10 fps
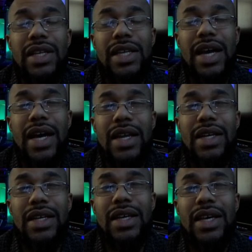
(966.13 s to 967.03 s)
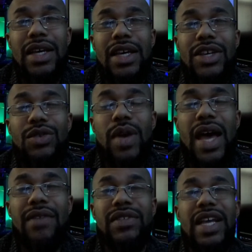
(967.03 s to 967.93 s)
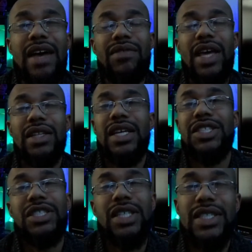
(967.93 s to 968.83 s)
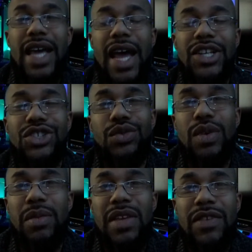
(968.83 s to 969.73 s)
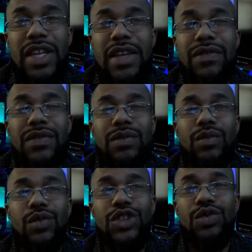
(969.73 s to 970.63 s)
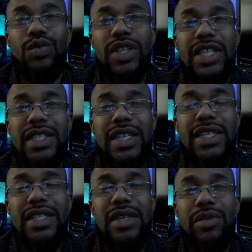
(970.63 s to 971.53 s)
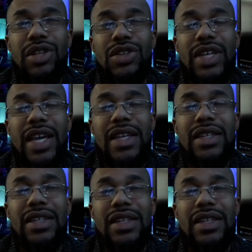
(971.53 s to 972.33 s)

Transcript: You have to have that legend attached to him, even if when you really dig deep and look at